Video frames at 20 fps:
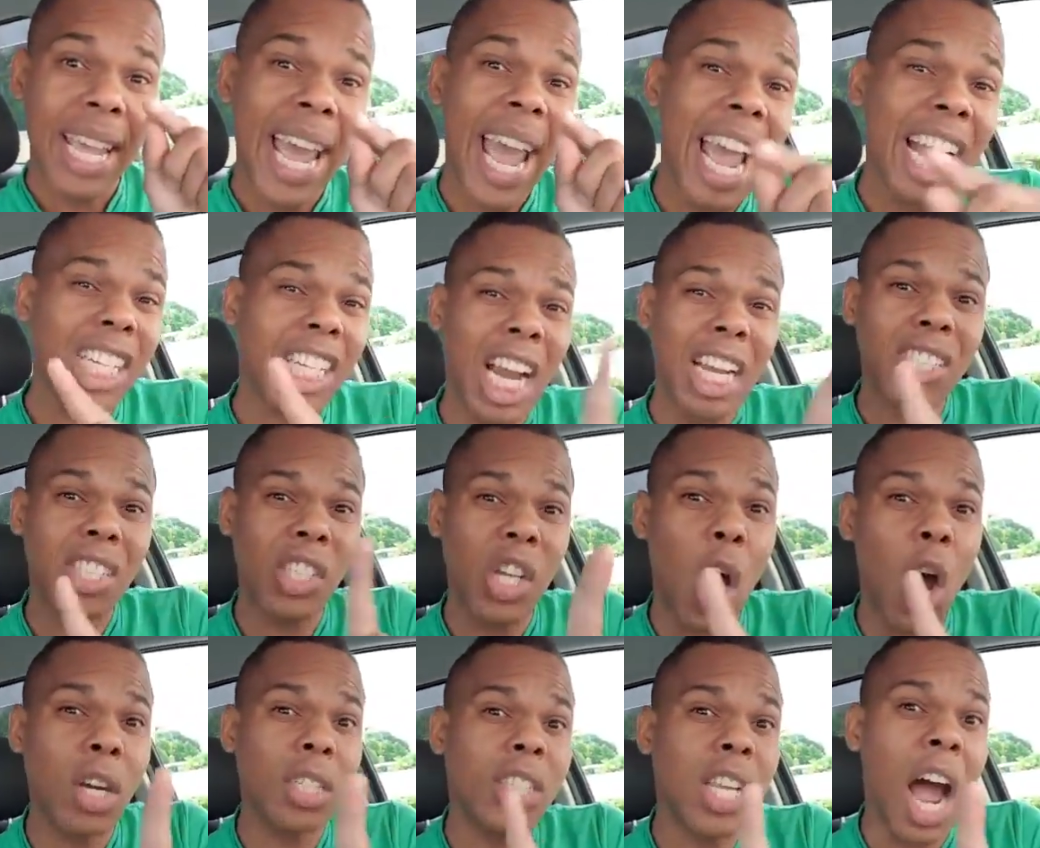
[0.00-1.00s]
The
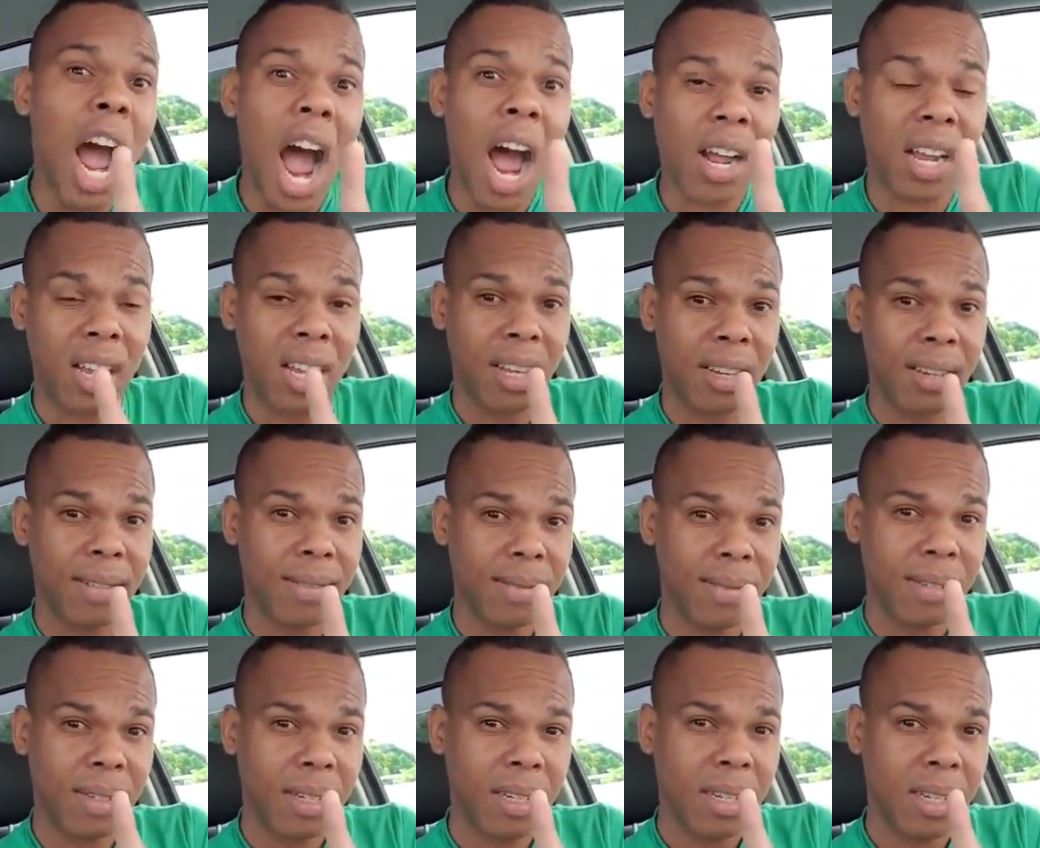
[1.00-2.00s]
Haitians don't talk.
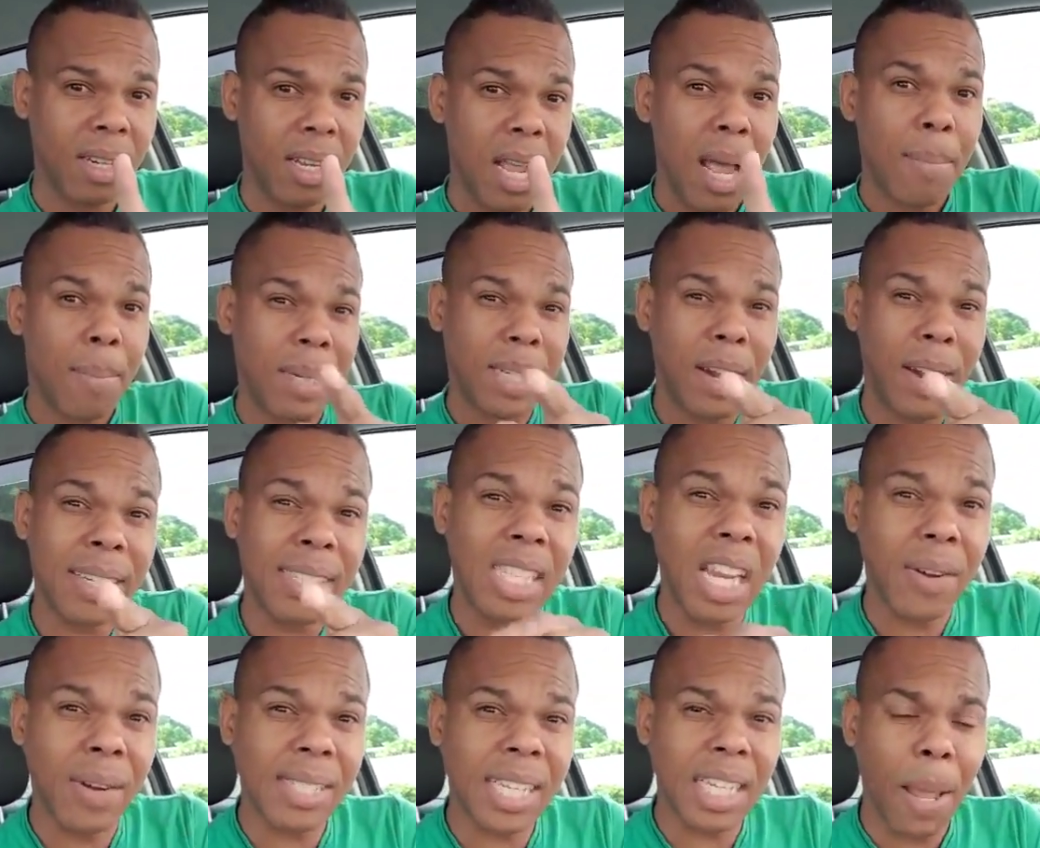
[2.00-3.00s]
But there are a
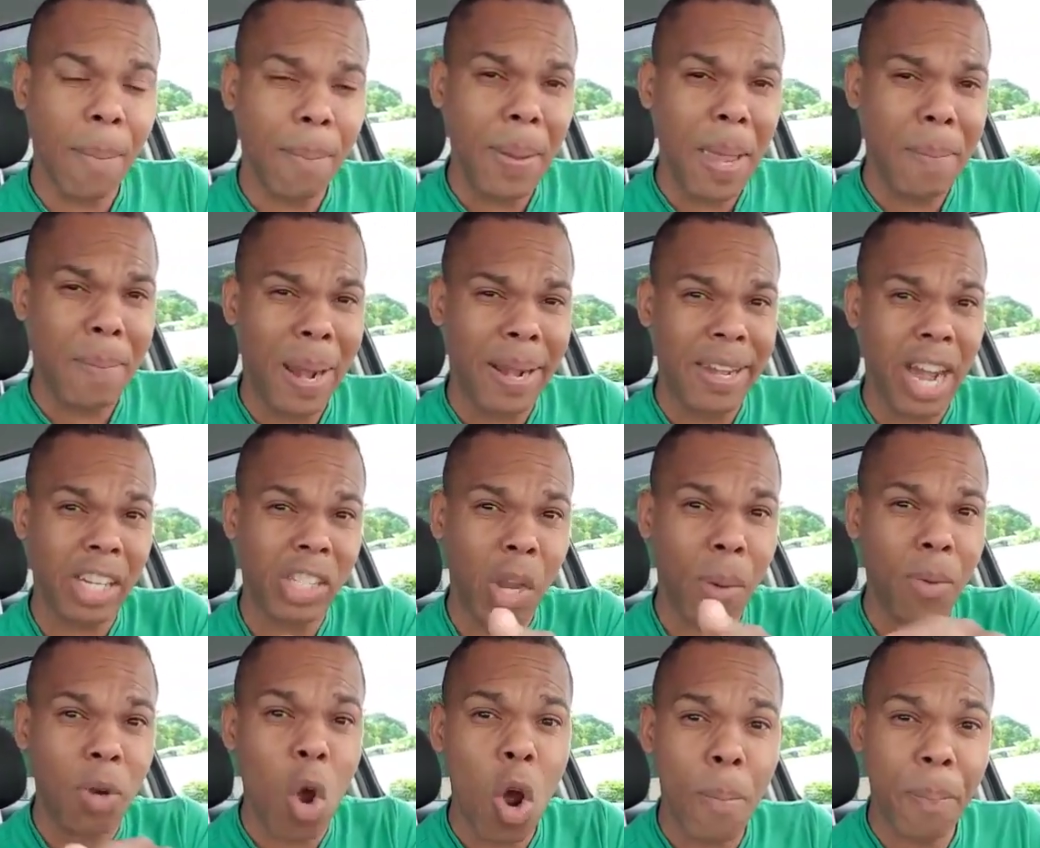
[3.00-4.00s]
serious set of people and there are
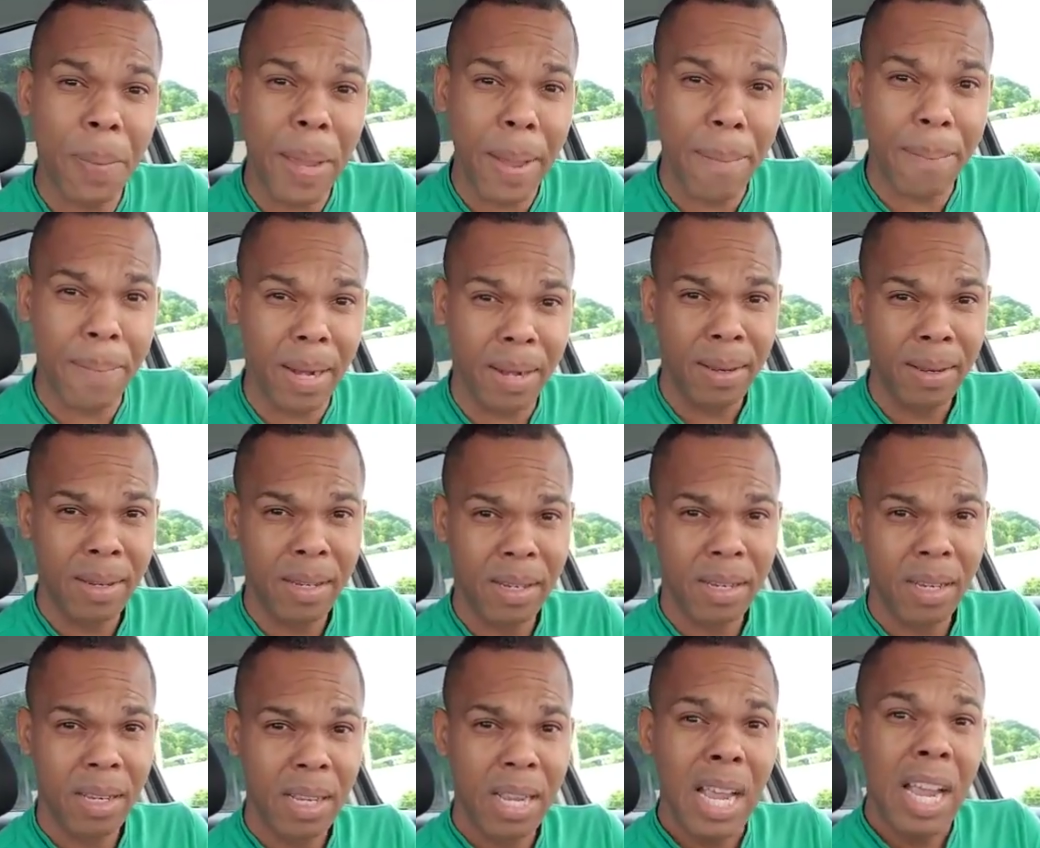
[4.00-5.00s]
some good people.
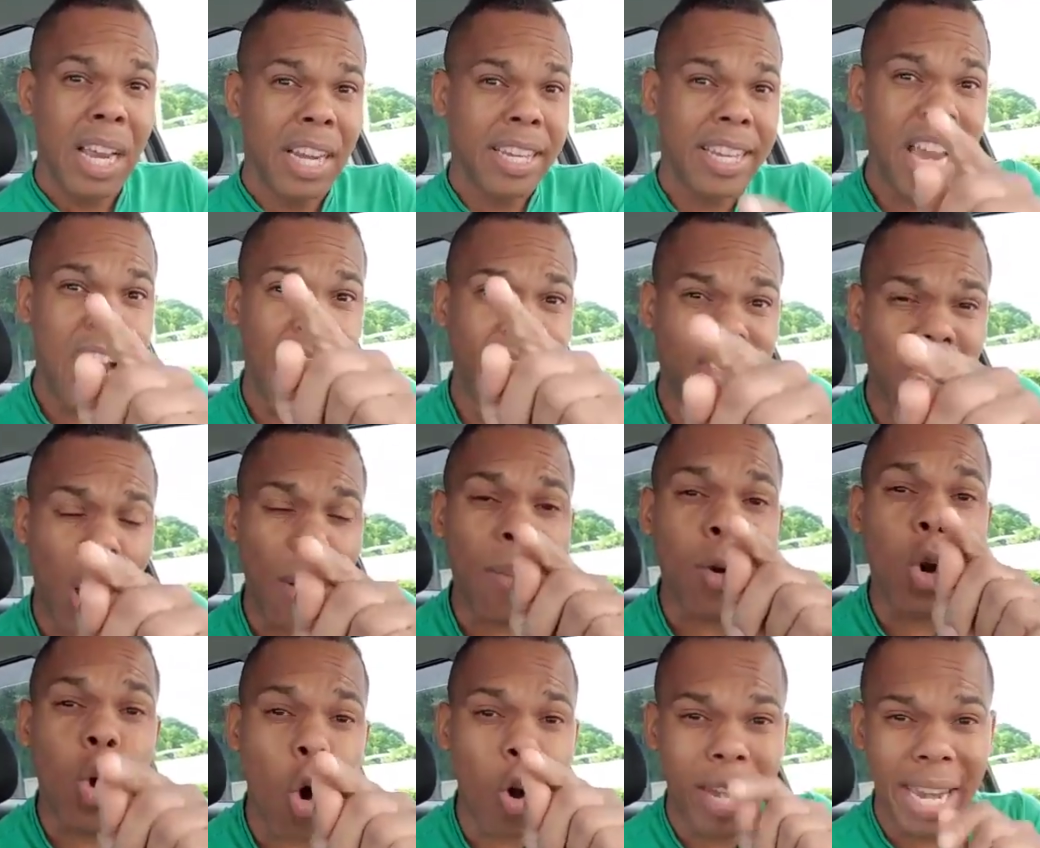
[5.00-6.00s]
There are
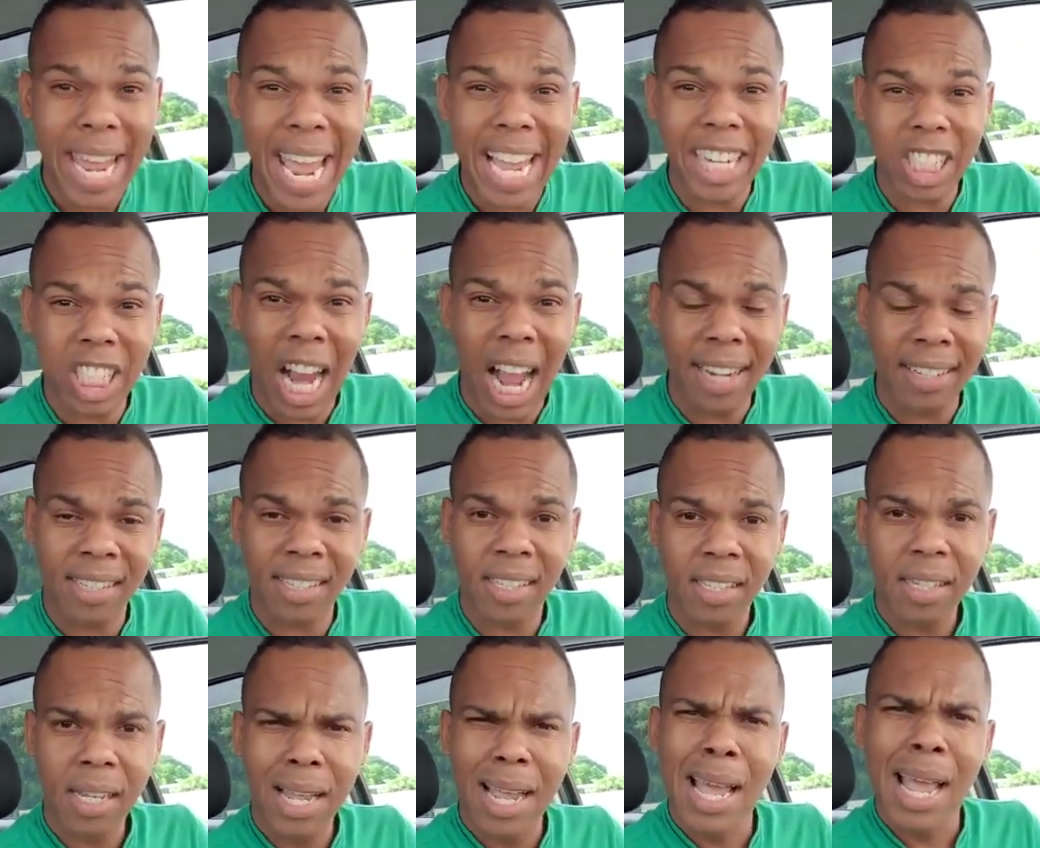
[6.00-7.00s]
some good
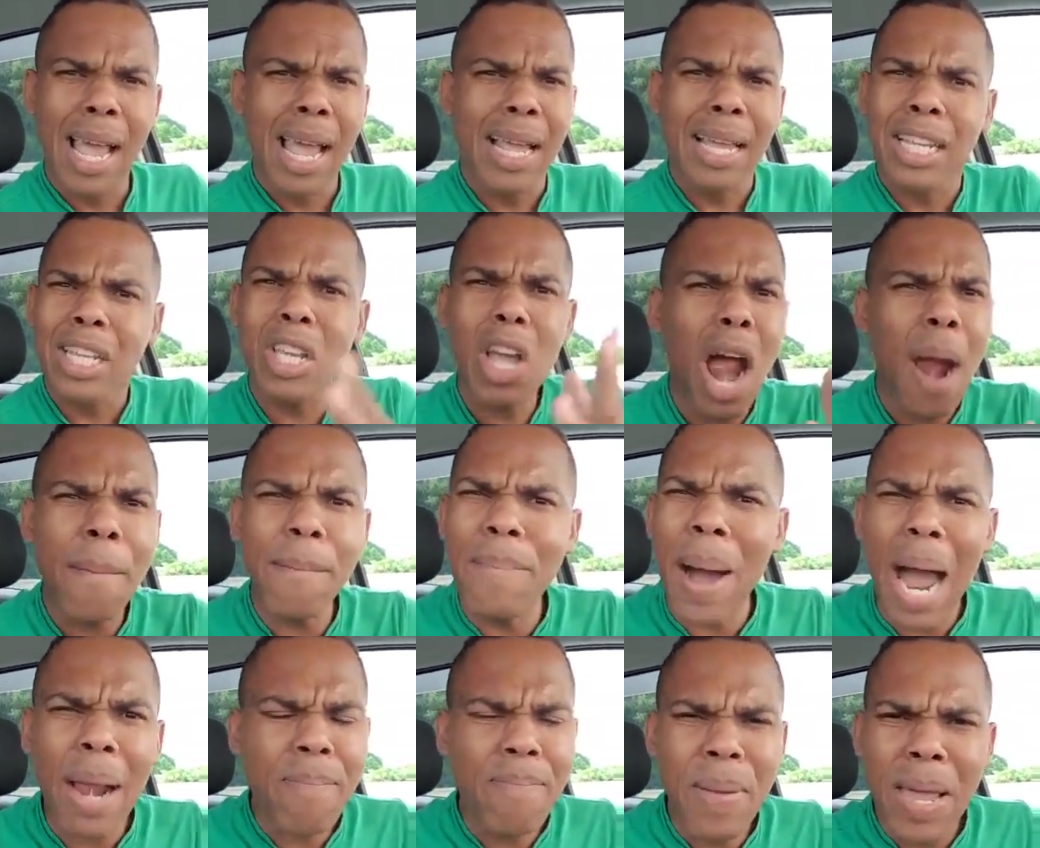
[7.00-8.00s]
Haitians. You're
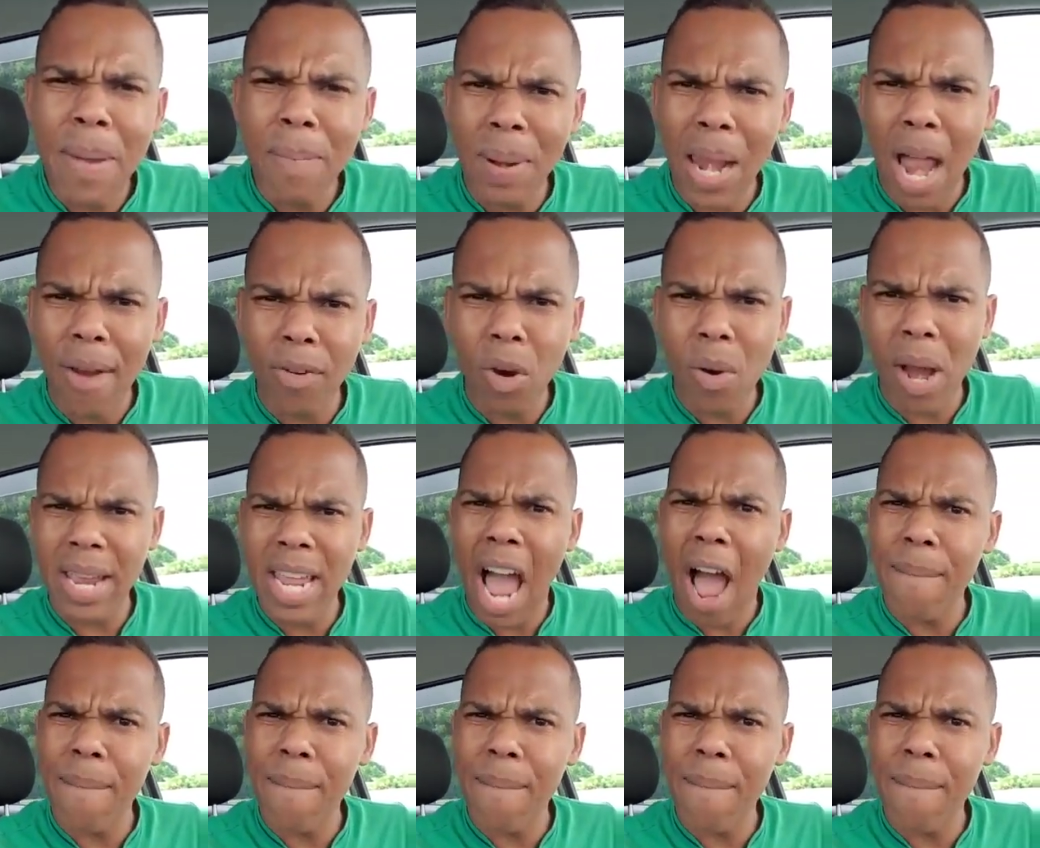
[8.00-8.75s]
bad people everywhere.